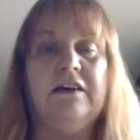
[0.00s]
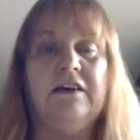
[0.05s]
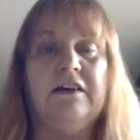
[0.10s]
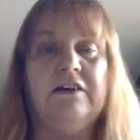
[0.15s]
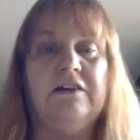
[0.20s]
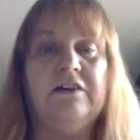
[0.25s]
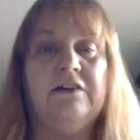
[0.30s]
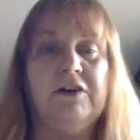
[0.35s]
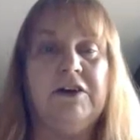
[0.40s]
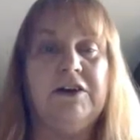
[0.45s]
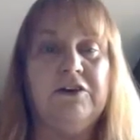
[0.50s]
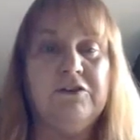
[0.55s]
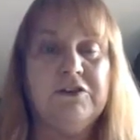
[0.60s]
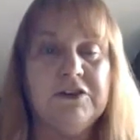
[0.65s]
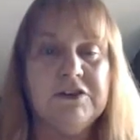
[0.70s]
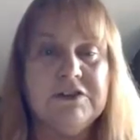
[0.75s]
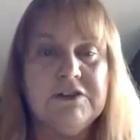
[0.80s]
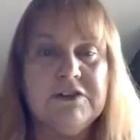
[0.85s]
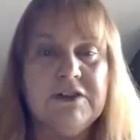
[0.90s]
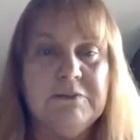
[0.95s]
Oh,
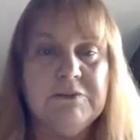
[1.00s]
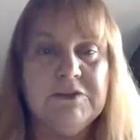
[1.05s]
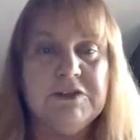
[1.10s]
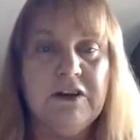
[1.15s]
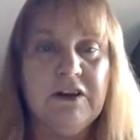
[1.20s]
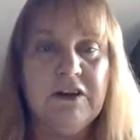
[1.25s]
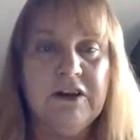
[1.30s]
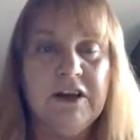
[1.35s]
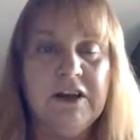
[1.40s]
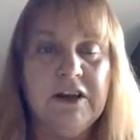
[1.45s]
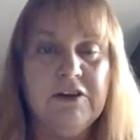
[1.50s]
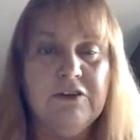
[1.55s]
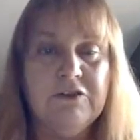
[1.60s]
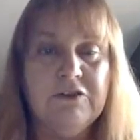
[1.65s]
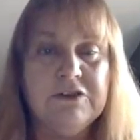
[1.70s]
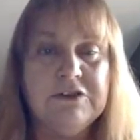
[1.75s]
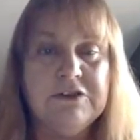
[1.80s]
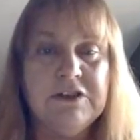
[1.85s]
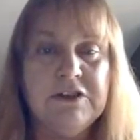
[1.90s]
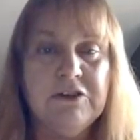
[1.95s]
I'm sorry, I
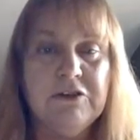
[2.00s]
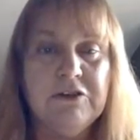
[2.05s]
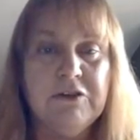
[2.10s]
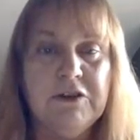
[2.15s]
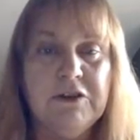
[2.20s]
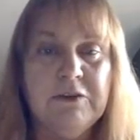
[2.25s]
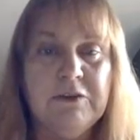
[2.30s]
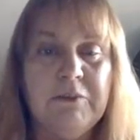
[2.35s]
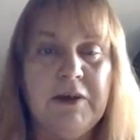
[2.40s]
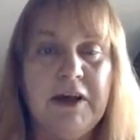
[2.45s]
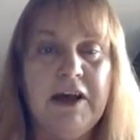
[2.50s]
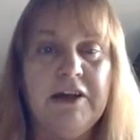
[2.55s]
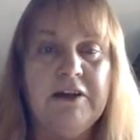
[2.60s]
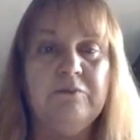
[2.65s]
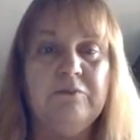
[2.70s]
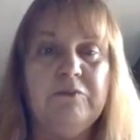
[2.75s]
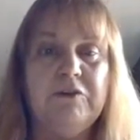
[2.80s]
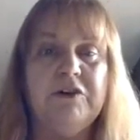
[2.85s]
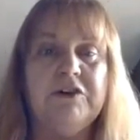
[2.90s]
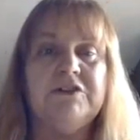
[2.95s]
noticed here in the
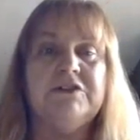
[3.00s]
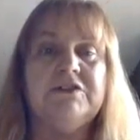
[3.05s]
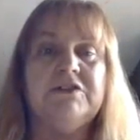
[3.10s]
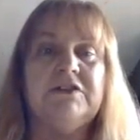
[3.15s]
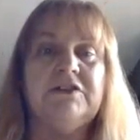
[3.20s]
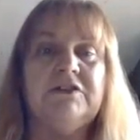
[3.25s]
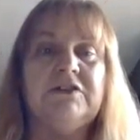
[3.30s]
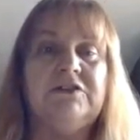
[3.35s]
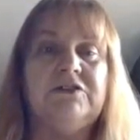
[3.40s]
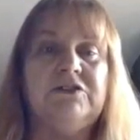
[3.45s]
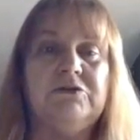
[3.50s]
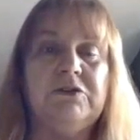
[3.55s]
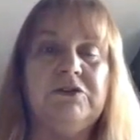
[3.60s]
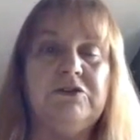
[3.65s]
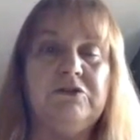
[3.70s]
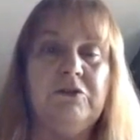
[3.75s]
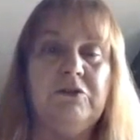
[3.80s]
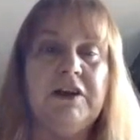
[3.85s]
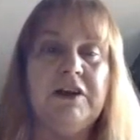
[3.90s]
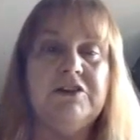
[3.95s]
bottom where it's doing
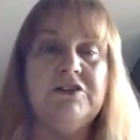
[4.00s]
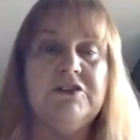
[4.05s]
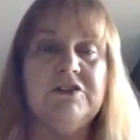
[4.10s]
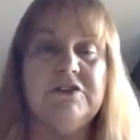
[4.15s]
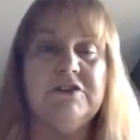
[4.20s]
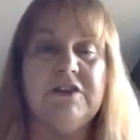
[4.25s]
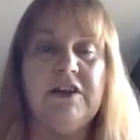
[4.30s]
directions,